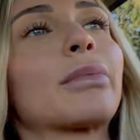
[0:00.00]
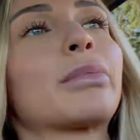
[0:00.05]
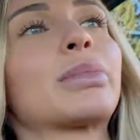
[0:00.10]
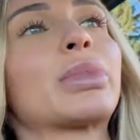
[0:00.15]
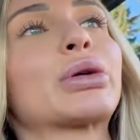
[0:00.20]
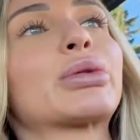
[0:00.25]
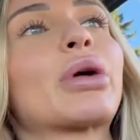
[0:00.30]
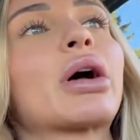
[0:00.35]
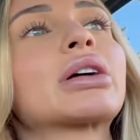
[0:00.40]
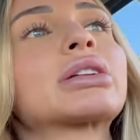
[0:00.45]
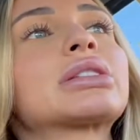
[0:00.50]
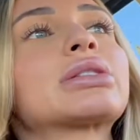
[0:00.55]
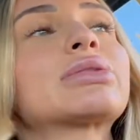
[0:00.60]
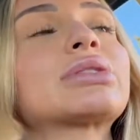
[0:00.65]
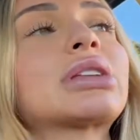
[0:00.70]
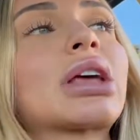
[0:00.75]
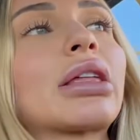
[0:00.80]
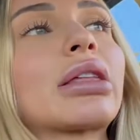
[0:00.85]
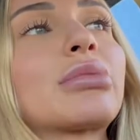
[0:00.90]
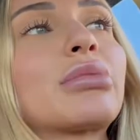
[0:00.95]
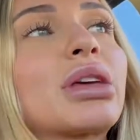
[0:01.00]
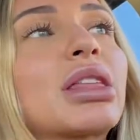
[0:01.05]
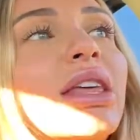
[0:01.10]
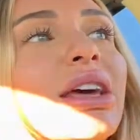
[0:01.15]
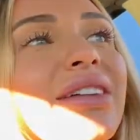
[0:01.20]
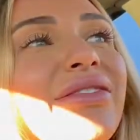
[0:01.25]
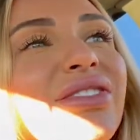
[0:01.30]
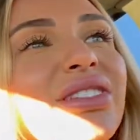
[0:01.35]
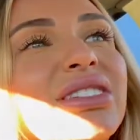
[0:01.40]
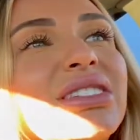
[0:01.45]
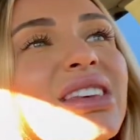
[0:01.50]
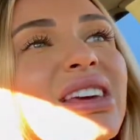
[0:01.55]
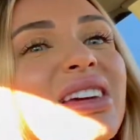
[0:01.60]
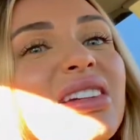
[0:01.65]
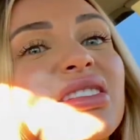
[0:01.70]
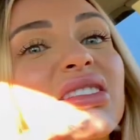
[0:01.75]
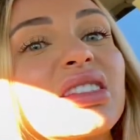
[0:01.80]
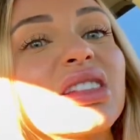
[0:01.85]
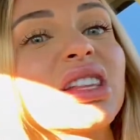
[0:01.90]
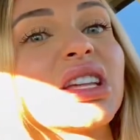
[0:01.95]
But Roxy was telling me that if it's like
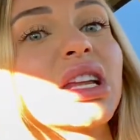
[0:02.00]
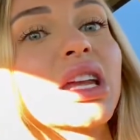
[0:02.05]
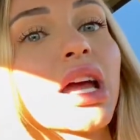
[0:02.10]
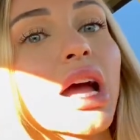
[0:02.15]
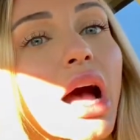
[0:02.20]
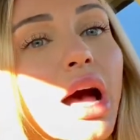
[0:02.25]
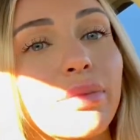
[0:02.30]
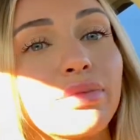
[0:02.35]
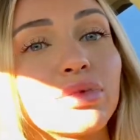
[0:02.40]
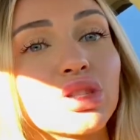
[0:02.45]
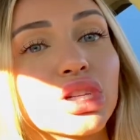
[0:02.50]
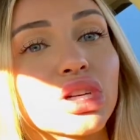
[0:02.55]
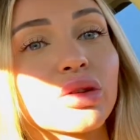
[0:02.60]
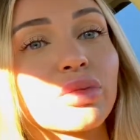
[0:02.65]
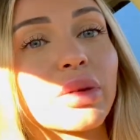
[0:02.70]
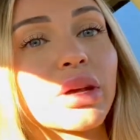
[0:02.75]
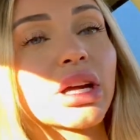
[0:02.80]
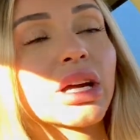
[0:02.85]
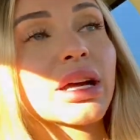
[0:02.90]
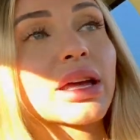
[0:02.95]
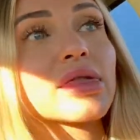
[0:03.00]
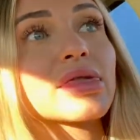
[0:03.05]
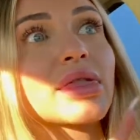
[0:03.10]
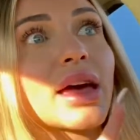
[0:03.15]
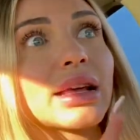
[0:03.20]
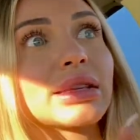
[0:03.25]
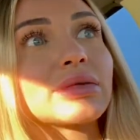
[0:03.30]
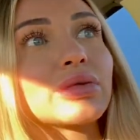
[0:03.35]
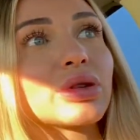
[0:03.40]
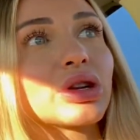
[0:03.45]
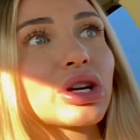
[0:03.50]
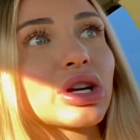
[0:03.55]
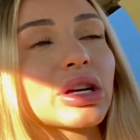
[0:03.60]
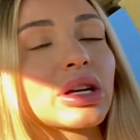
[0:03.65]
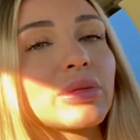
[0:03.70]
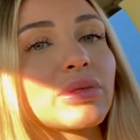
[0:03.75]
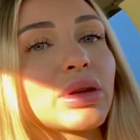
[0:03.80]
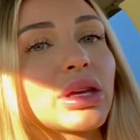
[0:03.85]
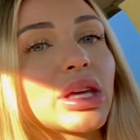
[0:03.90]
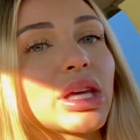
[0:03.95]
leading up to your period, that's when you're
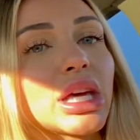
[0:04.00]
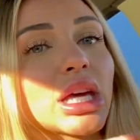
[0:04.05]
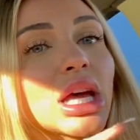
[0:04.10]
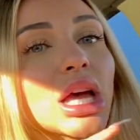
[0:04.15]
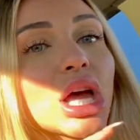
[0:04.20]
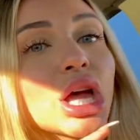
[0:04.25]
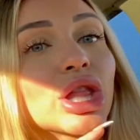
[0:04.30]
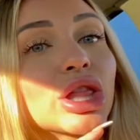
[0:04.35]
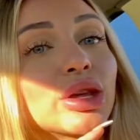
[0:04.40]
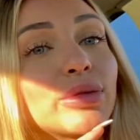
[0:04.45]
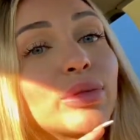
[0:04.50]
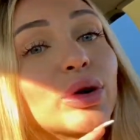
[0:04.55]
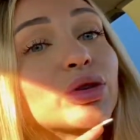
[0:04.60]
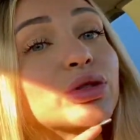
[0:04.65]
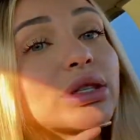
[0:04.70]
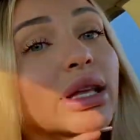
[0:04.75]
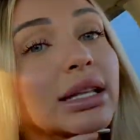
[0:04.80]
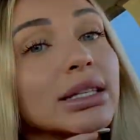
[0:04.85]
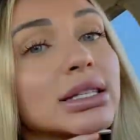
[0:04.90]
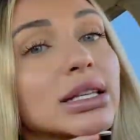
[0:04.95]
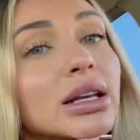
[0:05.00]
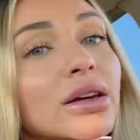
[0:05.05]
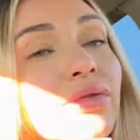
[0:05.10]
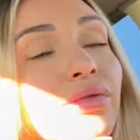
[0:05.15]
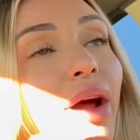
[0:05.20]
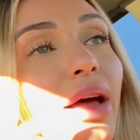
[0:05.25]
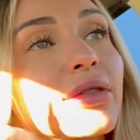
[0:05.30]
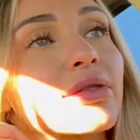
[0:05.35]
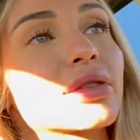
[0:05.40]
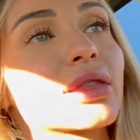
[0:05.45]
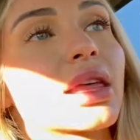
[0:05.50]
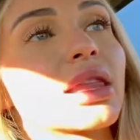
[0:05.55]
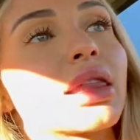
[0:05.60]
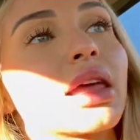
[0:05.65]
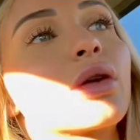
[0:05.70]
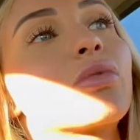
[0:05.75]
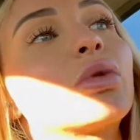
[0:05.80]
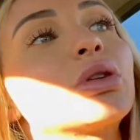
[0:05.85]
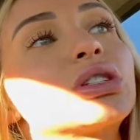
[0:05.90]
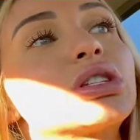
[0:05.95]
gonna be the most sensitive, rather than
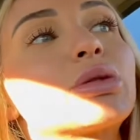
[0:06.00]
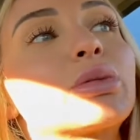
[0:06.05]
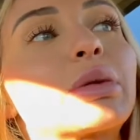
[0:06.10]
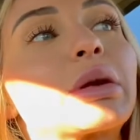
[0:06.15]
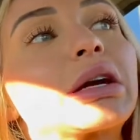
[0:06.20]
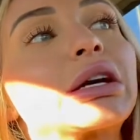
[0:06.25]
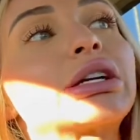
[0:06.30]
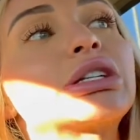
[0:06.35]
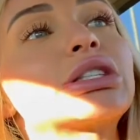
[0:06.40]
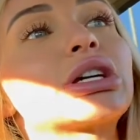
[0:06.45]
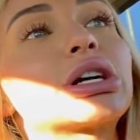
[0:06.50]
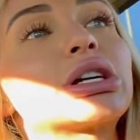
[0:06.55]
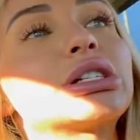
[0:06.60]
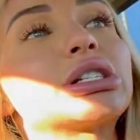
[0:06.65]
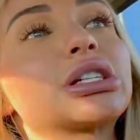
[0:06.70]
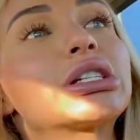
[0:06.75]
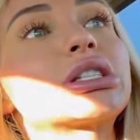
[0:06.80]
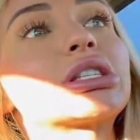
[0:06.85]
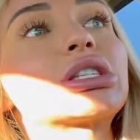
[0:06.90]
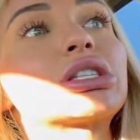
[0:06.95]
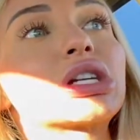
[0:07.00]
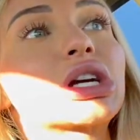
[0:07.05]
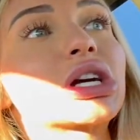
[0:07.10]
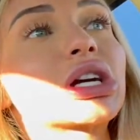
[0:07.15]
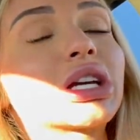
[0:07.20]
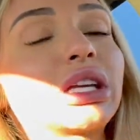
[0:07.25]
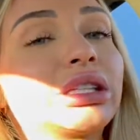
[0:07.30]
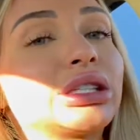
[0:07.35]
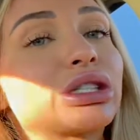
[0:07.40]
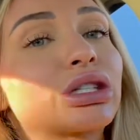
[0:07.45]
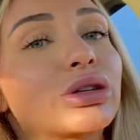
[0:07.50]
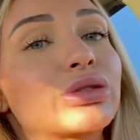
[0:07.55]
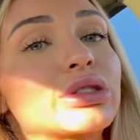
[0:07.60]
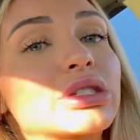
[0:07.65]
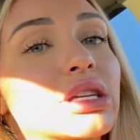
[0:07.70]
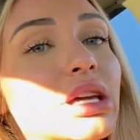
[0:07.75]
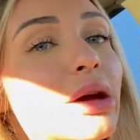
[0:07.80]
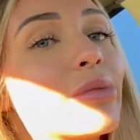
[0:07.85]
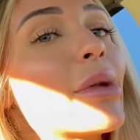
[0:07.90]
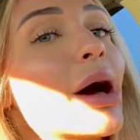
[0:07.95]
like once your period's already started. So
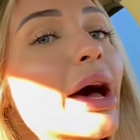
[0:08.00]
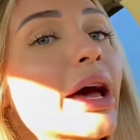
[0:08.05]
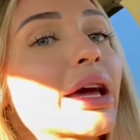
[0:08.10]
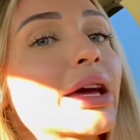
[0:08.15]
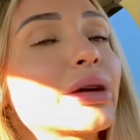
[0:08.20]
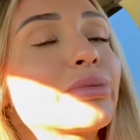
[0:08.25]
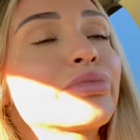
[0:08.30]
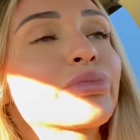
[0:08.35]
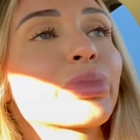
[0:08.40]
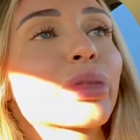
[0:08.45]
TMI.